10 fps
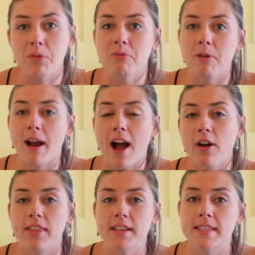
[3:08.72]
when we're out
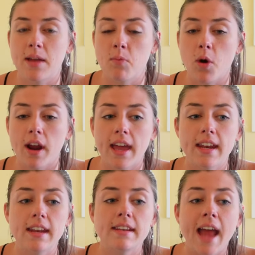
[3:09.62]
in the sun more.
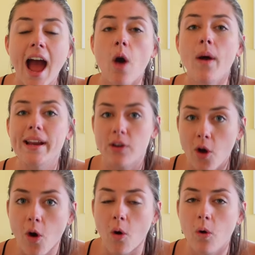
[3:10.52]
And now I
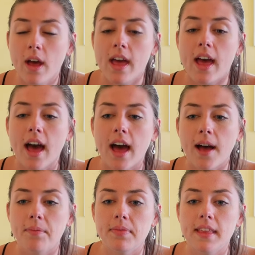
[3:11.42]
know
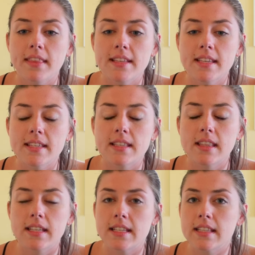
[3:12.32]
that this
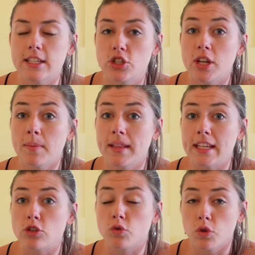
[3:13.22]
is legitimately
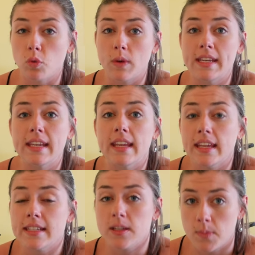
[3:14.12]
true. We
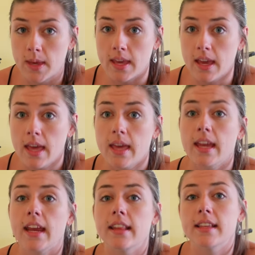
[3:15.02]
need to be
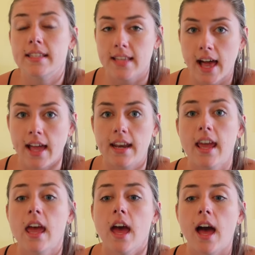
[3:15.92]
in the sun,
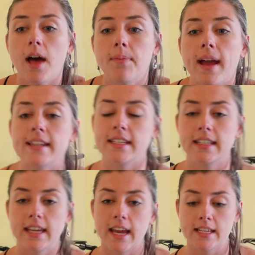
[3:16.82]

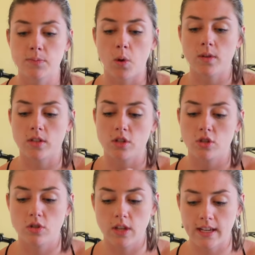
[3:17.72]
ideally
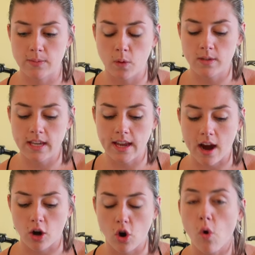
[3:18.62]
exposing
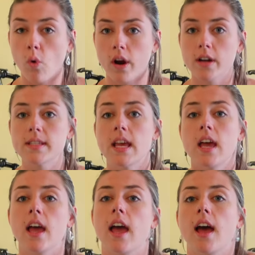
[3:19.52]
our pores,
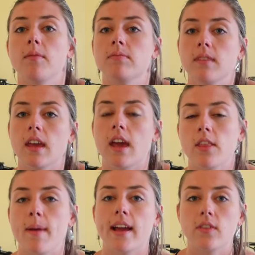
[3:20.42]
you can count
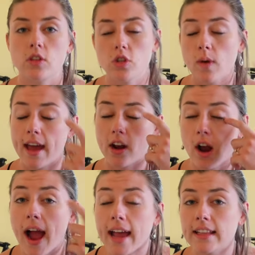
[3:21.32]
the back of you too, and our
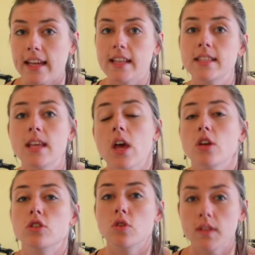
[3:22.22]
eyelids
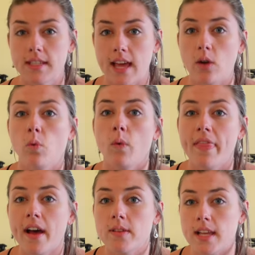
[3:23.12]
to the sun
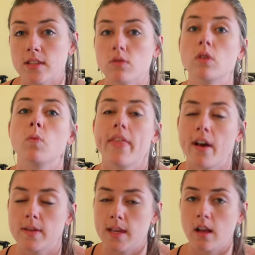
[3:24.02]
without sunscreen,
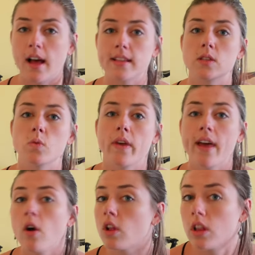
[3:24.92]
without sunglasses,
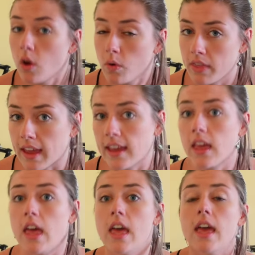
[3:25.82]
without clothing,
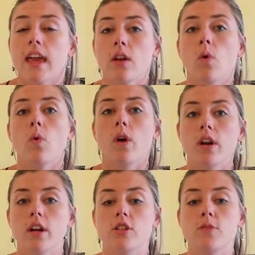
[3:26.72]
in
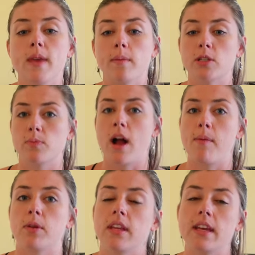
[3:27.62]
order to be able to
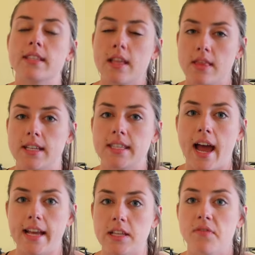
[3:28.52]
properly
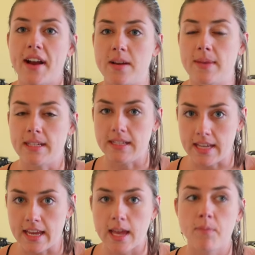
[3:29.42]
synthesize vitamin
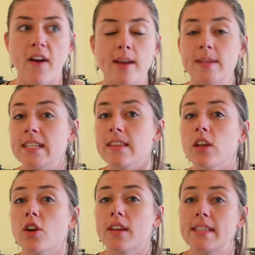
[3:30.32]
D. And vitamin D that
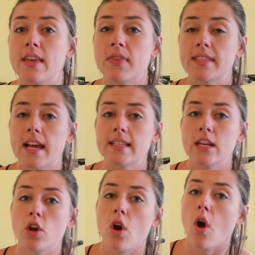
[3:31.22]
you're going to synthesize
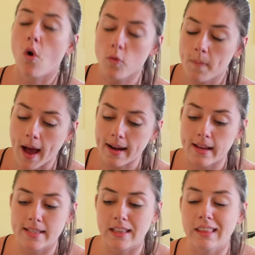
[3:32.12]
in your own body
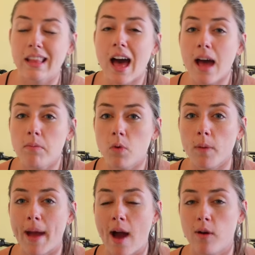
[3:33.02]
is a lot more
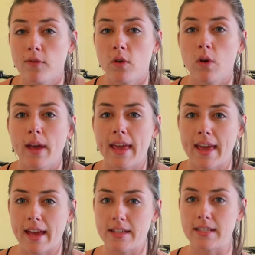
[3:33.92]
powerful,
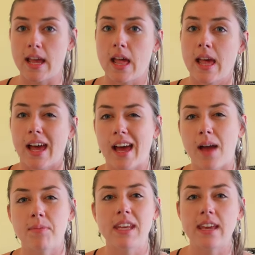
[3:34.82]
and
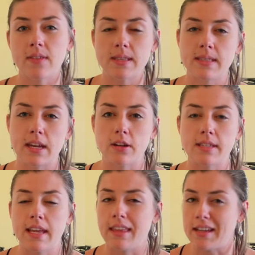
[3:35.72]
I'm going to even dare
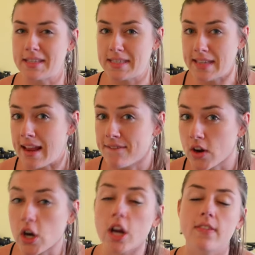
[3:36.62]
say like
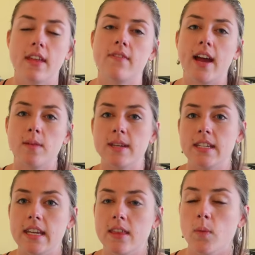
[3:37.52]
safer than vitamin
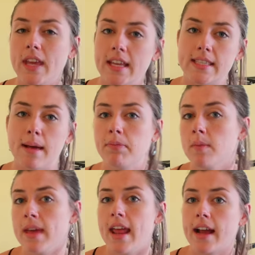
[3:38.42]
D that we can
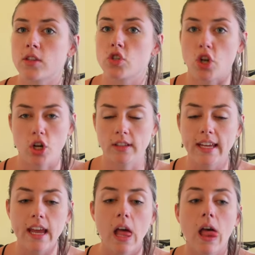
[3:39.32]
supplement
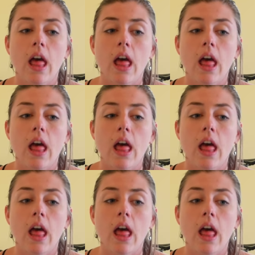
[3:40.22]
externally.